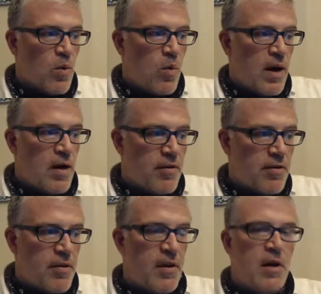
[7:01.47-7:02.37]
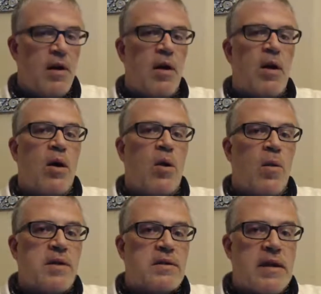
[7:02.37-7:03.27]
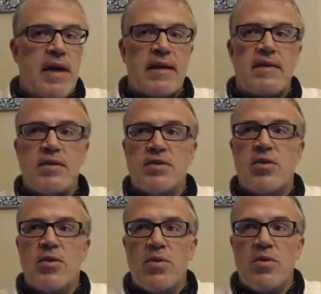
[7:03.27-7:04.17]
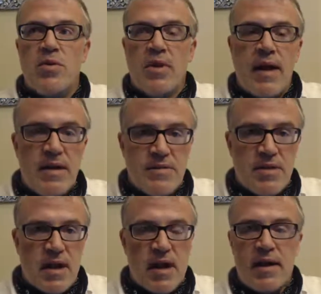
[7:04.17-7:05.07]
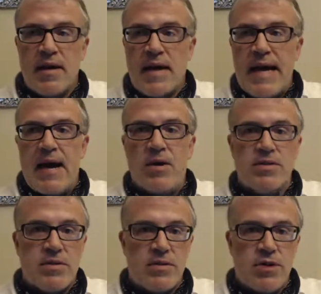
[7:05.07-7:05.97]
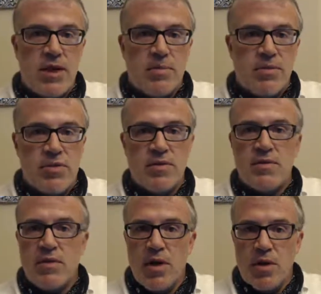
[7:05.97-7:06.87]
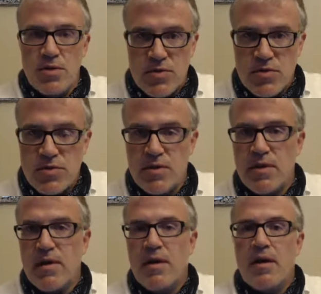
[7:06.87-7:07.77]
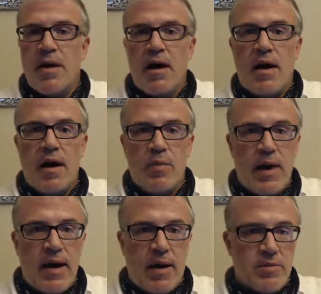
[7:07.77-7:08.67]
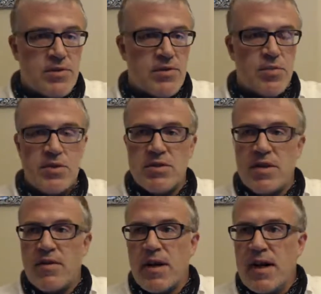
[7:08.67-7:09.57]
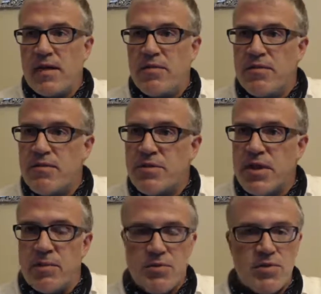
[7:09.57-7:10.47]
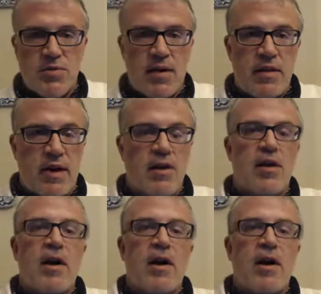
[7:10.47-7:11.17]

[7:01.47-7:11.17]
wealth, was connected to livestock, cows, sheeps, goats, rams, which is another kind of sheeps, I think.